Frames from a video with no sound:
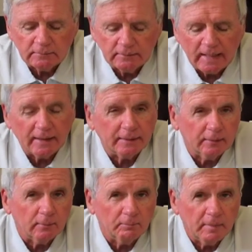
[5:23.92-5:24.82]

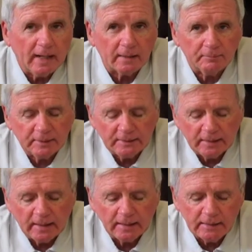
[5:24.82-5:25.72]
downhill back, big
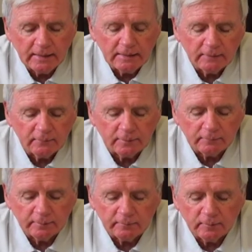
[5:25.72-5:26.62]
guy who can
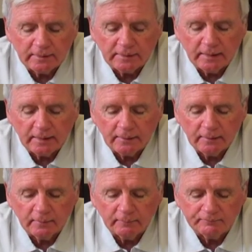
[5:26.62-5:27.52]
really run
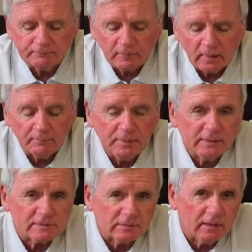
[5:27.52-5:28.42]
downhill. Our
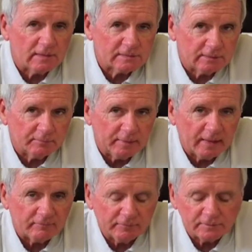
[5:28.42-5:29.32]
biggest loss in the
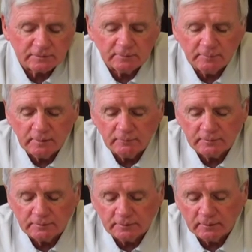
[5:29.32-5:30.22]
backfield is going to be
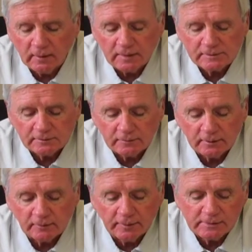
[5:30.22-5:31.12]
with the loss
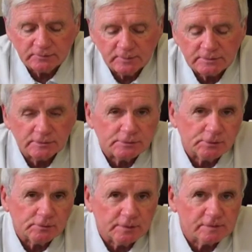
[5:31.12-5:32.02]
and graduation of
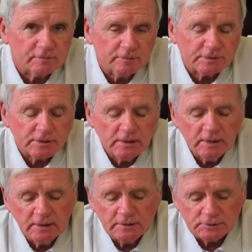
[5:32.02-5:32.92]
Joe Yezovich.
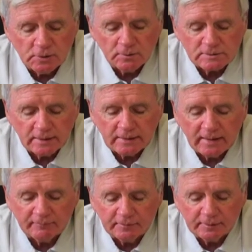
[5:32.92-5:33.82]
Joe was like
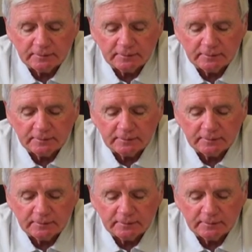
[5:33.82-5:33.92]
having